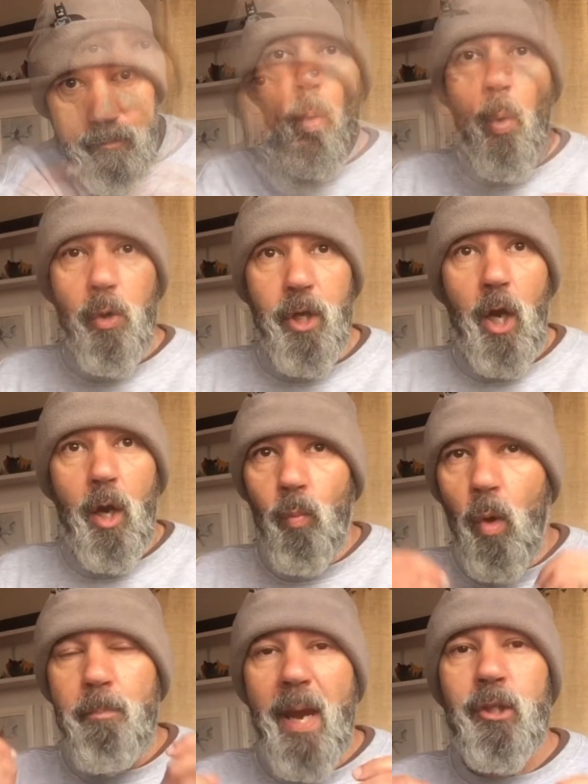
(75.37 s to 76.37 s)
Order
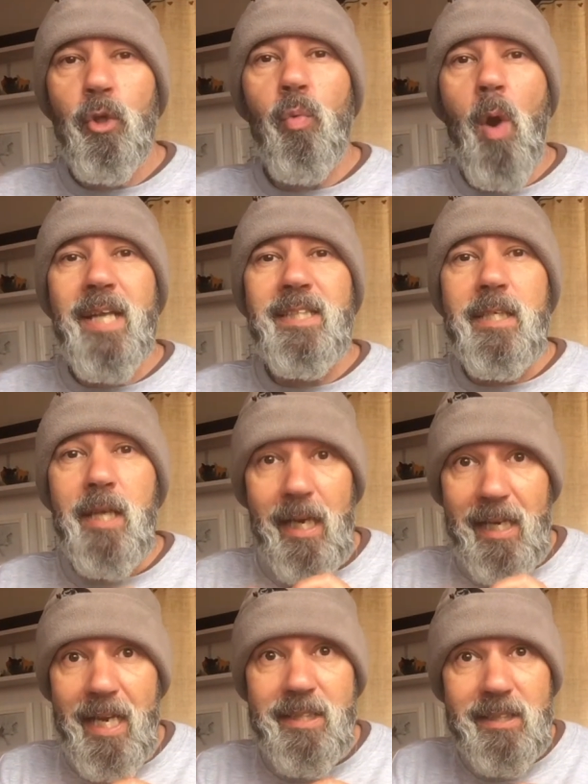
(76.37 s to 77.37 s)
will make your writing
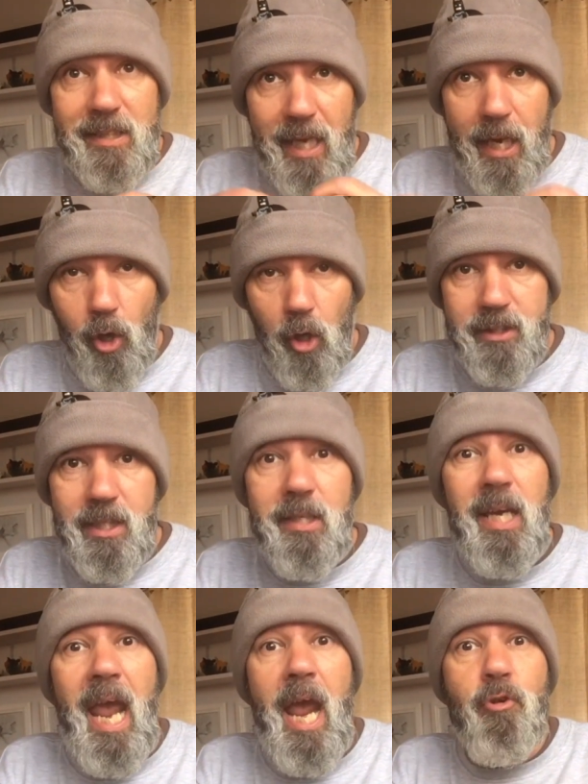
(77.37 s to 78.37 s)
less
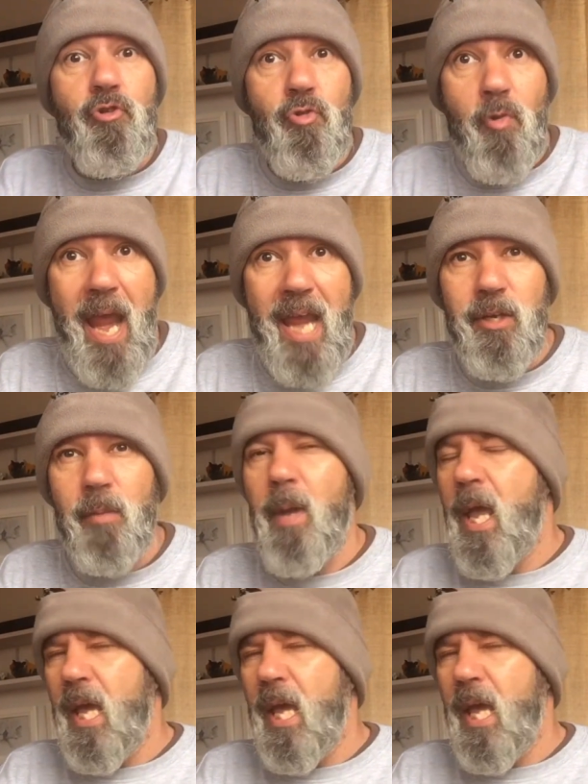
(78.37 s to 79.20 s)
chaotic and random.